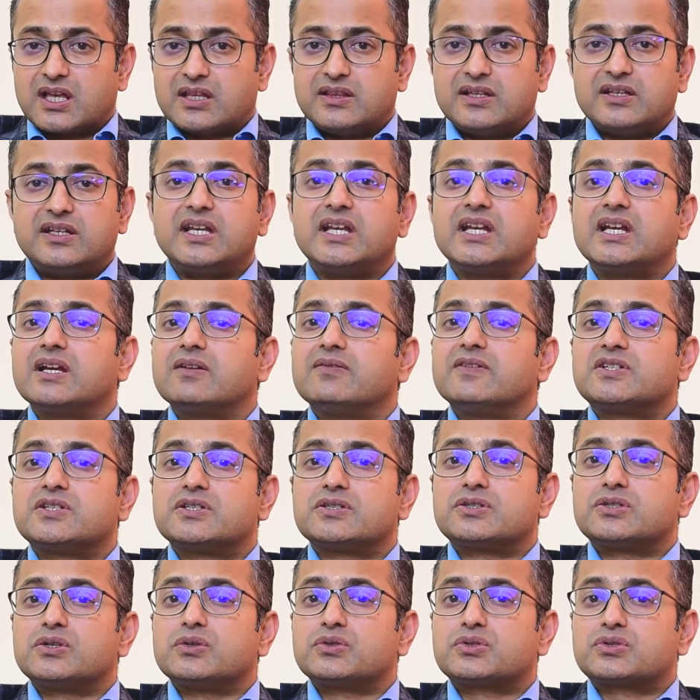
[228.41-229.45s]
the needle which
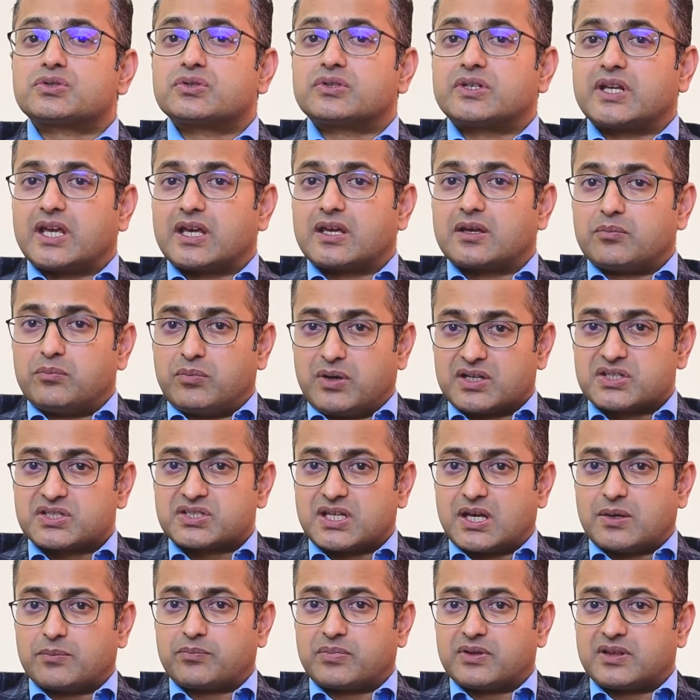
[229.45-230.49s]
is used to take blood
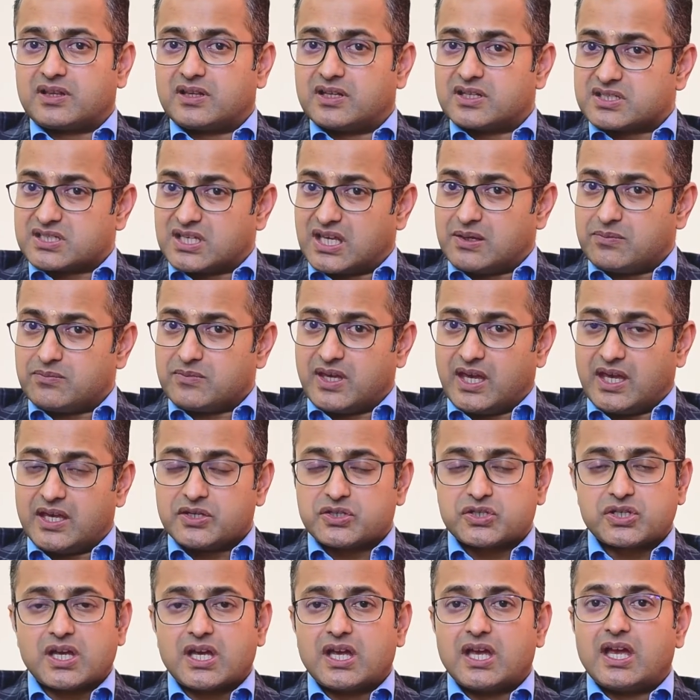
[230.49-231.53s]
sample, the same
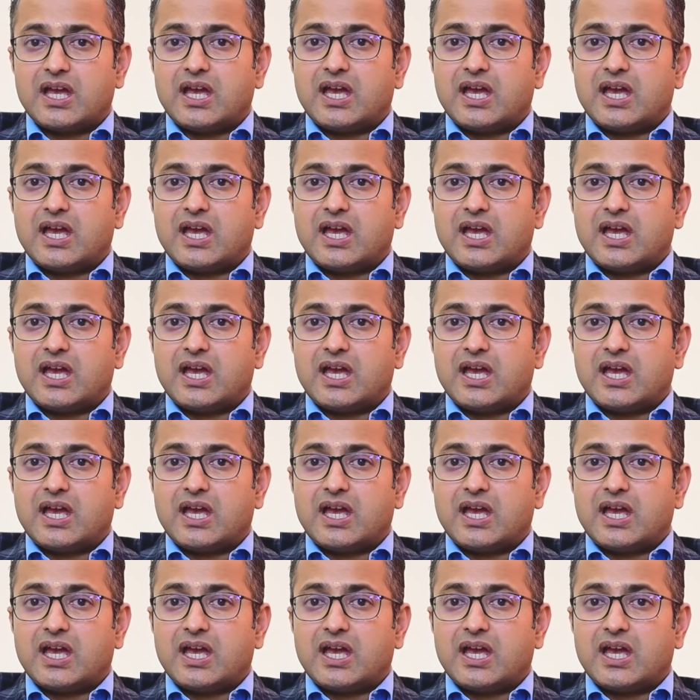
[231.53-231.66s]
gauge,